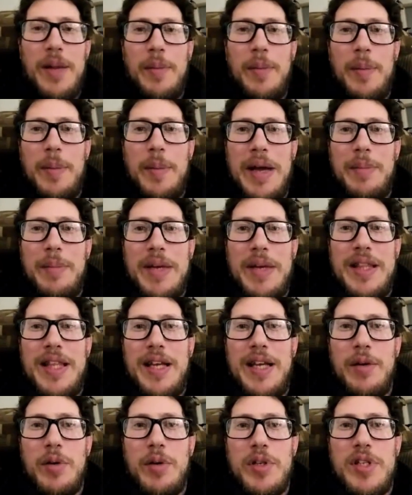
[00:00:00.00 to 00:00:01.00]
mean, my
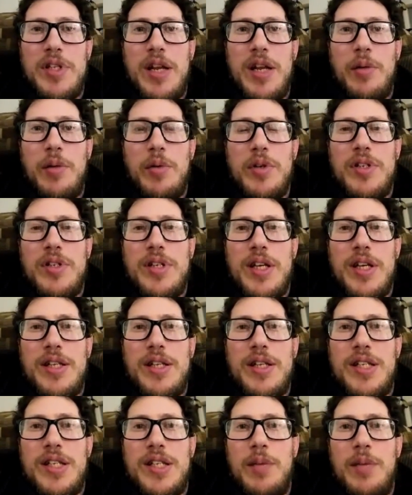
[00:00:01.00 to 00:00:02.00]
thing was that
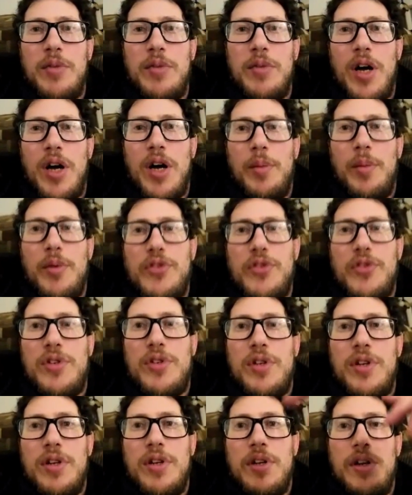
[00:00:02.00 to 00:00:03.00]
it seemed almost